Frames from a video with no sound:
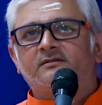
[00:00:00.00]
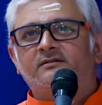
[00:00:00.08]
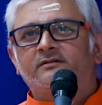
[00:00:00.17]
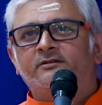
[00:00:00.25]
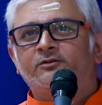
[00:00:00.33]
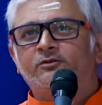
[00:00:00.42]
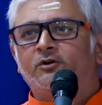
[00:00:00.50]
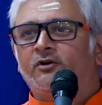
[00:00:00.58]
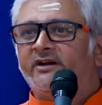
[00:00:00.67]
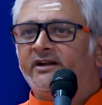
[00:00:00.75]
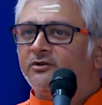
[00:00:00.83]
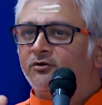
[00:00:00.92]
you don't
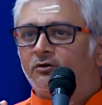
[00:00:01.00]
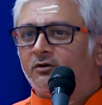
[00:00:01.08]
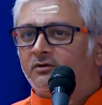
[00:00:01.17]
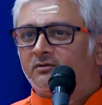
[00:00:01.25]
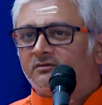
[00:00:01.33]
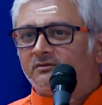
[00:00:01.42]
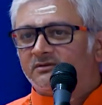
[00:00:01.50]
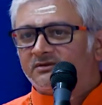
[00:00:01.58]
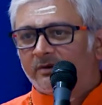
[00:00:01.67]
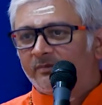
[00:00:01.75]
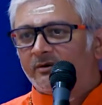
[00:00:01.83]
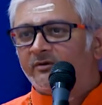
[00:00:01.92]
need to know
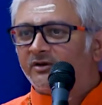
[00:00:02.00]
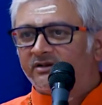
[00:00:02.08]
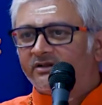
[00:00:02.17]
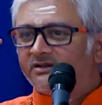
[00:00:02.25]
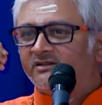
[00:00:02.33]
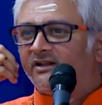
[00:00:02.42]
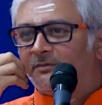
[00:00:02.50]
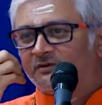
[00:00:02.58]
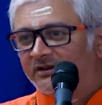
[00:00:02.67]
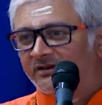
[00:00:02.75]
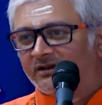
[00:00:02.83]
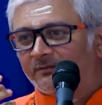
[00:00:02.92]
Tamil because it is lip
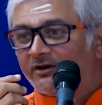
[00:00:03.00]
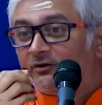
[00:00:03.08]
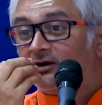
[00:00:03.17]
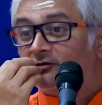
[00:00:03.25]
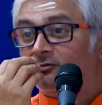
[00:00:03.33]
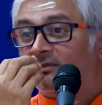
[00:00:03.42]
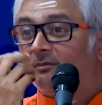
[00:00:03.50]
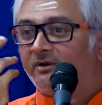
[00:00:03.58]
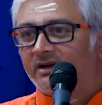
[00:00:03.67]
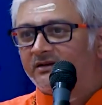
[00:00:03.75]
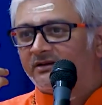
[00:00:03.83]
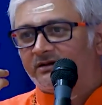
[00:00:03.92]
syncing, but you have to
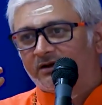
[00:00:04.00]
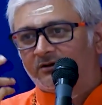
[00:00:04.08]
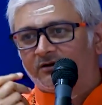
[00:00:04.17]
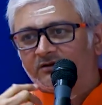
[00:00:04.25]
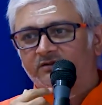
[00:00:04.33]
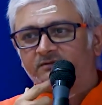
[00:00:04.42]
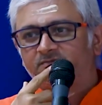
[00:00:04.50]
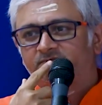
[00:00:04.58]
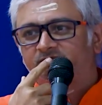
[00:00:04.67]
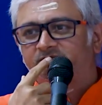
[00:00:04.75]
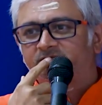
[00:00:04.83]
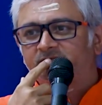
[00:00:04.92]
memorize the dialogues.
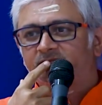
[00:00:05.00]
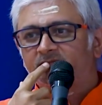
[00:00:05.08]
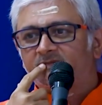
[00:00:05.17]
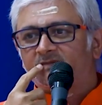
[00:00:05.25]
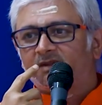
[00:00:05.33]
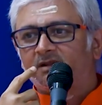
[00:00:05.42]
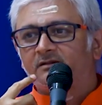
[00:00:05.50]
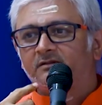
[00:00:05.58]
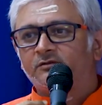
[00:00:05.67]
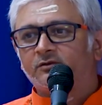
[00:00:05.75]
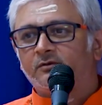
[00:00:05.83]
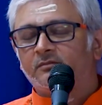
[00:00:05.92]

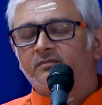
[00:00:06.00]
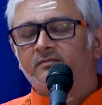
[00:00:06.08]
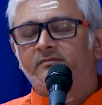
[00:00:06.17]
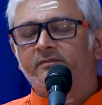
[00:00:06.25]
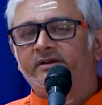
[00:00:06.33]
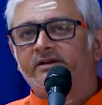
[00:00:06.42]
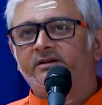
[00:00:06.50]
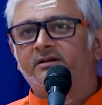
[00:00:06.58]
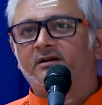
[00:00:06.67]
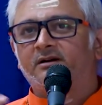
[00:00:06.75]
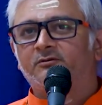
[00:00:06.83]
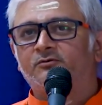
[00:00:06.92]
So me,
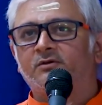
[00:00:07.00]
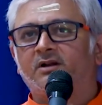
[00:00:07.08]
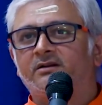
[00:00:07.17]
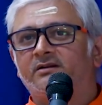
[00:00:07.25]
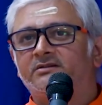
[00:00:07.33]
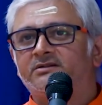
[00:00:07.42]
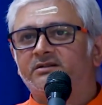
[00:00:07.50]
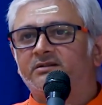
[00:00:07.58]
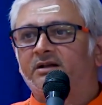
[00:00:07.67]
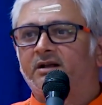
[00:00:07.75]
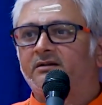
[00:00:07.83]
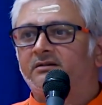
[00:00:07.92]

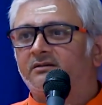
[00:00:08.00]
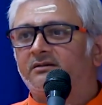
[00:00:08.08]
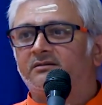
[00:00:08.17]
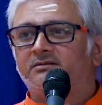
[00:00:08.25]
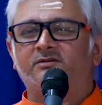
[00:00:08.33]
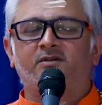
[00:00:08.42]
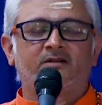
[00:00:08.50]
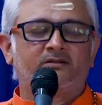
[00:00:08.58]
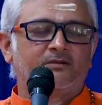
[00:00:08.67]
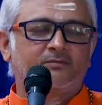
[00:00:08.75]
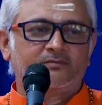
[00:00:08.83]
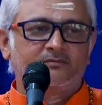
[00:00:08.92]
Anukulananji, and
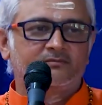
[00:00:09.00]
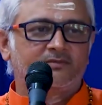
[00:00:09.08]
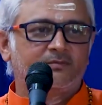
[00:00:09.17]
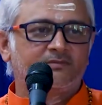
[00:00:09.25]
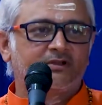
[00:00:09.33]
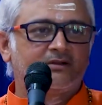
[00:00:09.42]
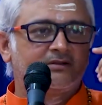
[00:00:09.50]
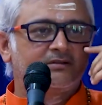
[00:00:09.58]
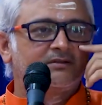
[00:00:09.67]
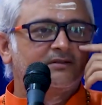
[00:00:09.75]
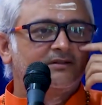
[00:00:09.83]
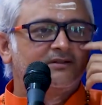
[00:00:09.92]
another brahmachari,
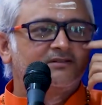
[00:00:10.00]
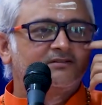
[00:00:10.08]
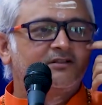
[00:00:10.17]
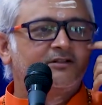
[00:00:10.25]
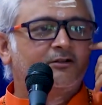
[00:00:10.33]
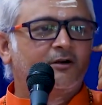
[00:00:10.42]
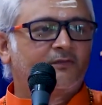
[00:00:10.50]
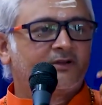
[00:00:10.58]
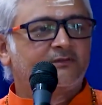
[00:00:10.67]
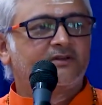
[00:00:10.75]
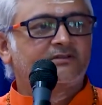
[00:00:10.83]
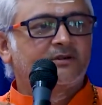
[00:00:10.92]
three of us
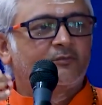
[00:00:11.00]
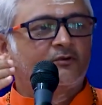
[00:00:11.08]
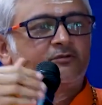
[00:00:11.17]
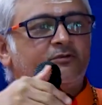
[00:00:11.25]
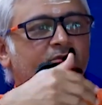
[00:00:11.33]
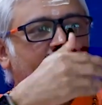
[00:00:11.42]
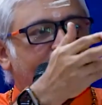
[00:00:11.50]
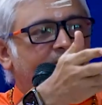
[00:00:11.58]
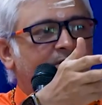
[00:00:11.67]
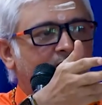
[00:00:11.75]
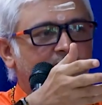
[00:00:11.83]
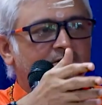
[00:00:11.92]
were supposed to join
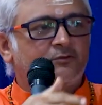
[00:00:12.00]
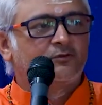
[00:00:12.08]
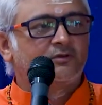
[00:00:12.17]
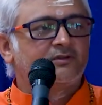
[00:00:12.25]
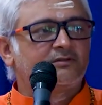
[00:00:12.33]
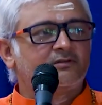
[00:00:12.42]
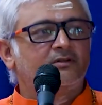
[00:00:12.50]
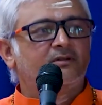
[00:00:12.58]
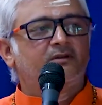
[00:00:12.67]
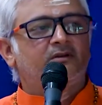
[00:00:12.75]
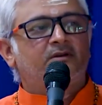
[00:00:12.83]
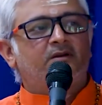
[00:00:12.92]
Vedant course,
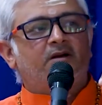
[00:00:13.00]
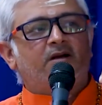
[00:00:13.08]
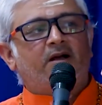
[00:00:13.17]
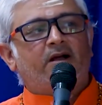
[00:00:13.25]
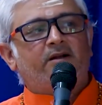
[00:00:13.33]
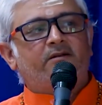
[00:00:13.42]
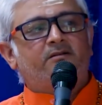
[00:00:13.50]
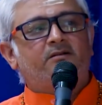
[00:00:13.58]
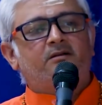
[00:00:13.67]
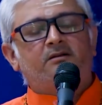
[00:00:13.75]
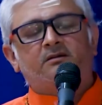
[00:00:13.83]
and